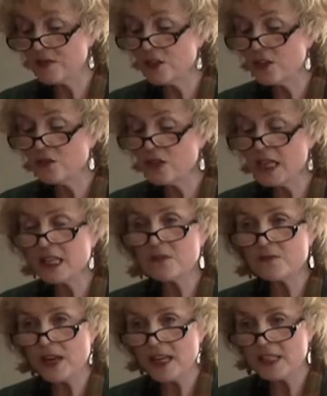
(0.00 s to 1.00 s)
has the unique
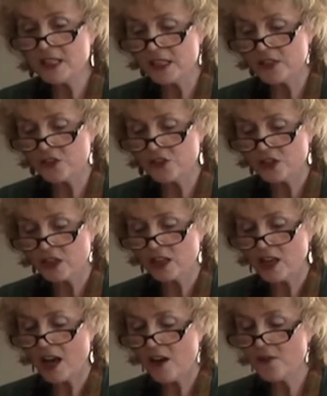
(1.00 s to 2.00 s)
advantage
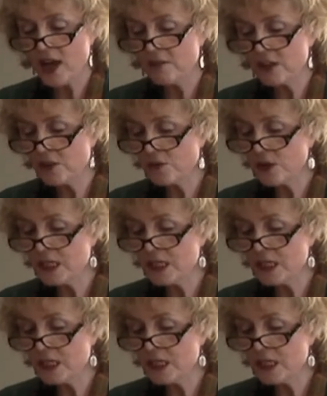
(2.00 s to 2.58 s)
of having the